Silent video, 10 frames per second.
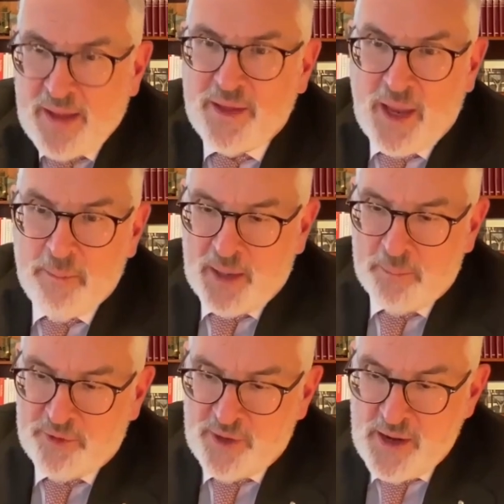
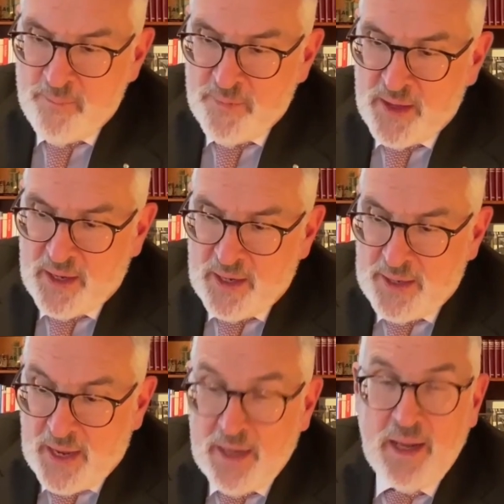epilepsy, in
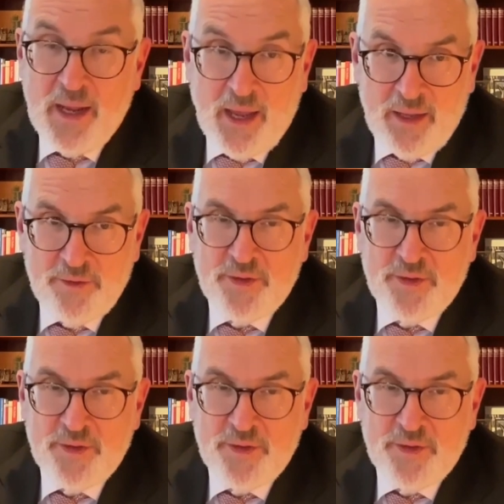any case,